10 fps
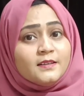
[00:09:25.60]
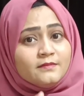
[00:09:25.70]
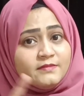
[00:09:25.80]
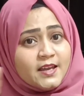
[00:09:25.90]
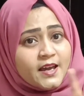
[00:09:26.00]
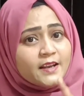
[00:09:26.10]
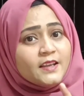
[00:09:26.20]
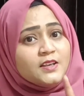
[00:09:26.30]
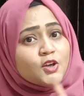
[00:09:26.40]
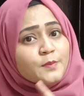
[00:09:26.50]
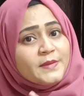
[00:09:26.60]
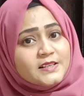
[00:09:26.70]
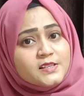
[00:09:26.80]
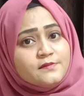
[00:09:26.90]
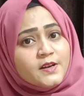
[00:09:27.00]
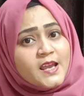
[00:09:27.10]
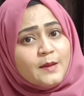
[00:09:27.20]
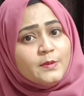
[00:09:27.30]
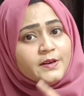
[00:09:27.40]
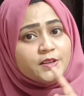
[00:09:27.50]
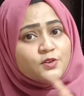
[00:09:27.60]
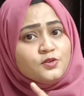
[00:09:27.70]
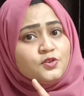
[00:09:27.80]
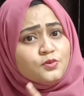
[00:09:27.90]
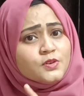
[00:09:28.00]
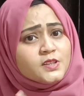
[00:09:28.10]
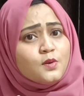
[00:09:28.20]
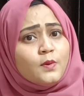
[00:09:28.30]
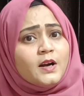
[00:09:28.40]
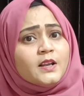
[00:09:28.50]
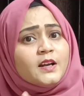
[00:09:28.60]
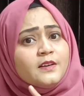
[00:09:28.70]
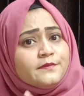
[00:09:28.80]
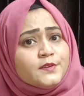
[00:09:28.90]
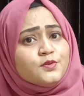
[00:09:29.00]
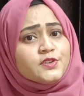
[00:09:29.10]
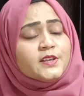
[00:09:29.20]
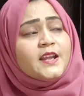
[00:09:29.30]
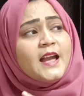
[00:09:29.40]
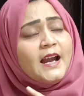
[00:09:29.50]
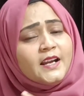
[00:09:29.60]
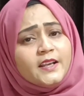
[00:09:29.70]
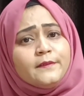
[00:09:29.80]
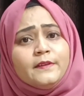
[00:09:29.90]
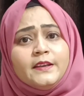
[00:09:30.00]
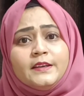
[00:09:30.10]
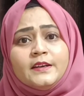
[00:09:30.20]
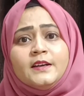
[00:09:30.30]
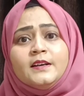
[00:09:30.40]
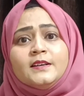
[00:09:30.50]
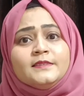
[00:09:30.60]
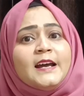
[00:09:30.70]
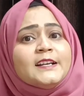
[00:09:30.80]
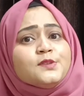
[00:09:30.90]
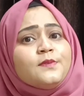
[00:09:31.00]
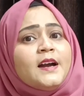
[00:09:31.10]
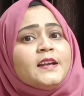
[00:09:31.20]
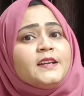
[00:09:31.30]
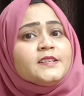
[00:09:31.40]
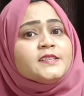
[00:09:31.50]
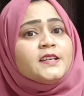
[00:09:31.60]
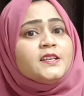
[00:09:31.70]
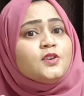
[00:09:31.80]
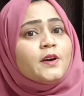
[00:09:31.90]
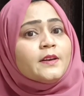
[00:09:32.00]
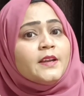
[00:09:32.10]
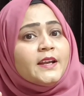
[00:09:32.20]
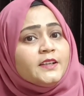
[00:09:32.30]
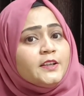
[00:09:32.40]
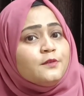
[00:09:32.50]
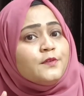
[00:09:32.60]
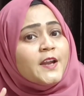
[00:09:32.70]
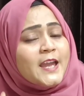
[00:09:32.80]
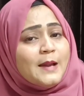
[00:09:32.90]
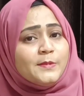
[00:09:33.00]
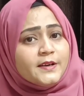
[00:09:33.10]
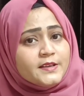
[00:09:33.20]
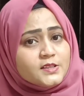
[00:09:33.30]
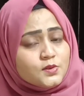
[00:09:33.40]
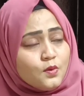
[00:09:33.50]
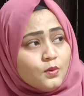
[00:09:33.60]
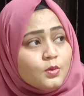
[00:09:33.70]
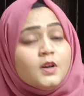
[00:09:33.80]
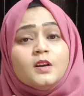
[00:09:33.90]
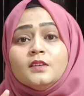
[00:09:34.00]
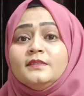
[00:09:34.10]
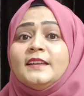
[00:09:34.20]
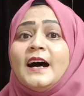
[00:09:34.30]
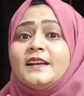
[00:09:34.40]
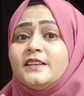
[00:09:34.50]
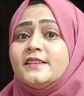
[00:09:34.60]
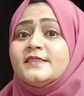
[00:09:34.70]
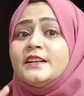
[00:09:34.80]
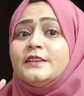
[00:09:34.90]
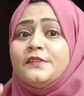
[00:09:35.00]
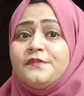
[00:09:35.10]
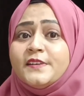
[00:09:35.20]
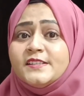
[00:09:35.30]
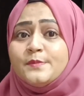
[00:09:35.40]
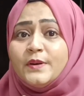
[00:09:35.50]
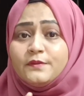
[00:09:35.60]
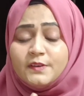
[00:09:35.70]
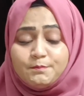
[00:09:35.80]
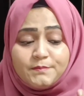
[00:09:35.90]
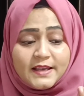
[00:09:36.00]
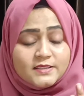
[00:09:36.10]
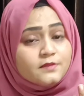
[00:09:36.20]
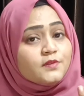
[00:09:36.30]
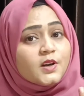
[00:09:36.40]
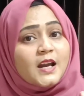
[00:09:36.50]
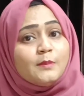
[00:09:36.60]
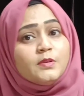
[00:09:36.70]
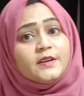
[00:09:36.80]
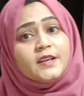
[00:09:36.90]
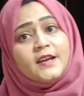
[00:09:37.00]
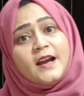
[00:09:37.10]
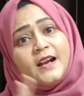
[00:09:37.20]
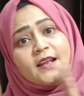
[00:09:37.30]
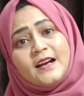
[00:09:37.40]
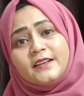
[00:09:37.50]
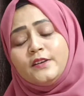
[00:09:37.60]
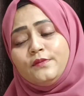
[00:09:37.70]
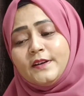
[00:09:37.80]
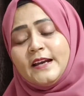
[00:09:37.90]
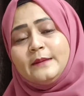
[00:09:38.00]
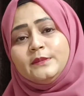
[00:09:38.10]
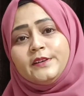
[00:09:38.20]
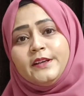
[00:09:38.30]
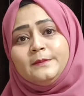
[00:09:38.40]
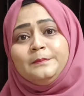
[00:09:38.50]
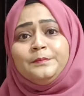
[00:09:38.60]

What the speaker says: there in your passive vocabulary. You use the word confusion actively. That's why it's in your active vocabulary. So that is the difference between passive vocabulary and active vocabulary.